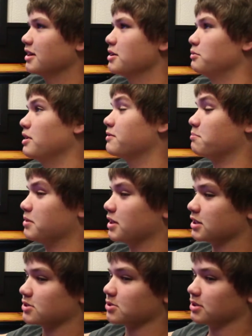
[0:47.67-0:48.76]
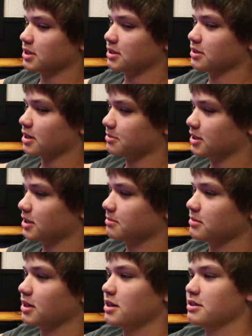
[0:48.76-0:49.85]
We have the biggest story of the year coming up.
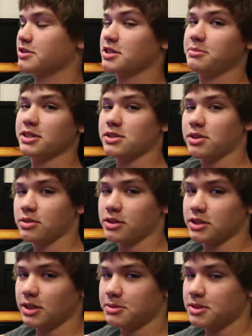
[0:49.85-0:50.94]
There's going to be a solar eclipse